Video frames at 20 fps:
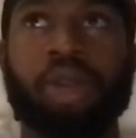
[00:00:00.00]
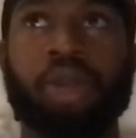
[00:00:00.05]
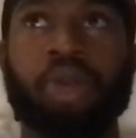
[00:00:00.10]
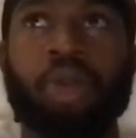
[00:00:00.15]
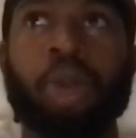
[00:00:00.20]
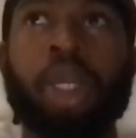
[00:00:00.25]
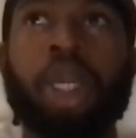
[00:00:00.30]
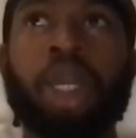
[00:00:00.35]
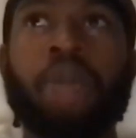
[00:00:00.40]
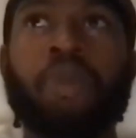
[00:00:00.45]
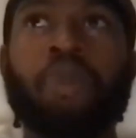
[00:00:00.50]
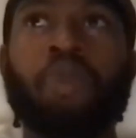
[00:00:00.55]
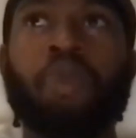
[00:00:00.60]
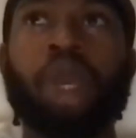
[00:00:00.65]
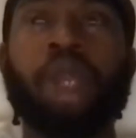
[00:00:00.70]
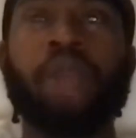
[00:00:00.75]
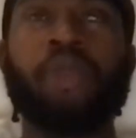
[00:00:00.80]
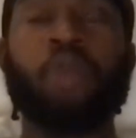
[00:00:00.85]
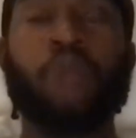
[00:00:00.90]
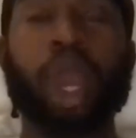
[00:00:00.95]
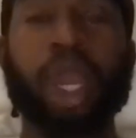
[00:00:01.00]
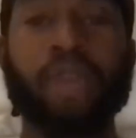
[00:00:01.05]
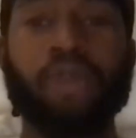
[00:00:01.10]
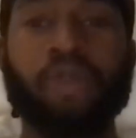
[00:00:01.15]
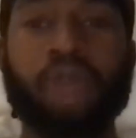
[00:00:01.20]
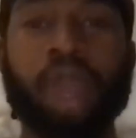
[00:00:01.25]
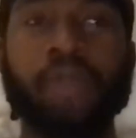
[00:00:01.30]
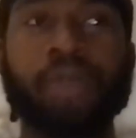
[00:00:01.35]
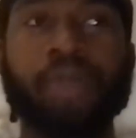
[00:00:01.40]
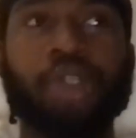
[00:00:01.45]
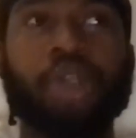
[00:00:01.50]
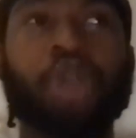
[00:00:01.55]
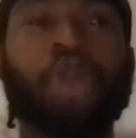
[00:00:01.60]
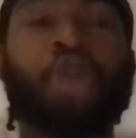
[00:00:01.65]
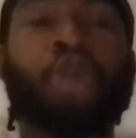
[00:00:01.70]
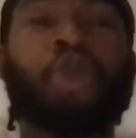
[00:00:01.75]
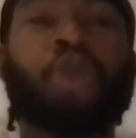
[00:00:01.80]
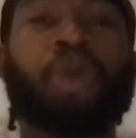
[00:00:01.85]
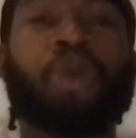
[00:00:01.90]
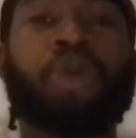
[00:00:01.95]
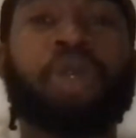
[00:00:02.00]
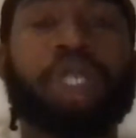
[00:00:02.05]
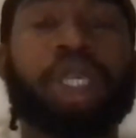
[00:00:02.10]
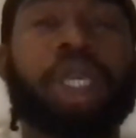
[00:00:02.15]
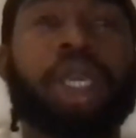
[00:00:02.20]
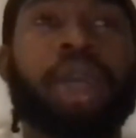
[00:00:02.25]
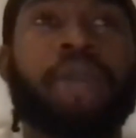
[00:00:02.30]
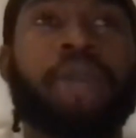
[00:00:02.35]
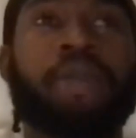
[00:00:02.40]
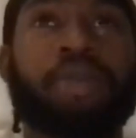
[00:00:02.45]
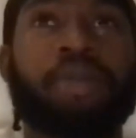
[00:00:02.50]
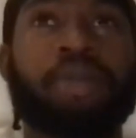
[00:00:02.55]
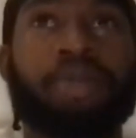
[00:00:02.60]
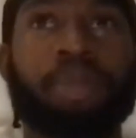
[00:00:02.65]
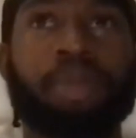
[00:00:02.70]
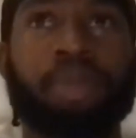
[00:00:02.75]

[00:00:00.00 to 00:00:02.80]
when Wayne rapped, you knew it was him.